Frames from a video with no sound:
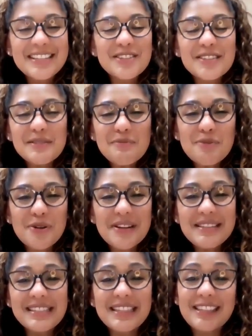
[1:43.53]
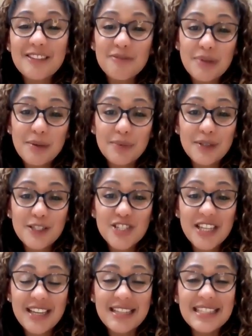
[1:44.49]
so it's important to give people a
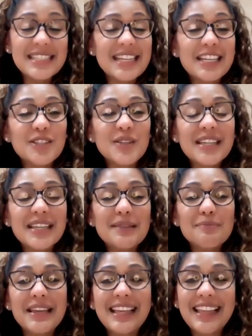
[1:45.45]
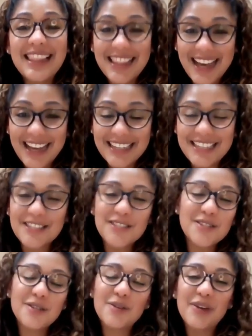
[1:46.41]
chance and you can make that
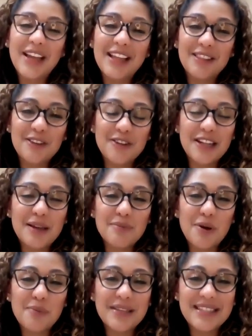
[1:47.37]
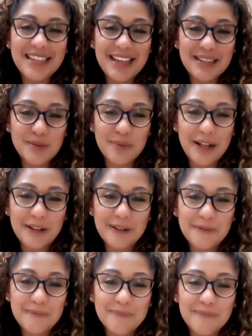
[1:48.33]
into a learning moment as
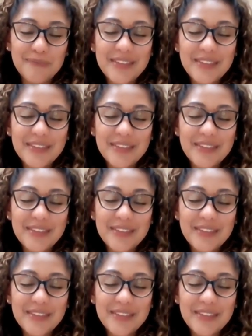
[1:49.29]
well.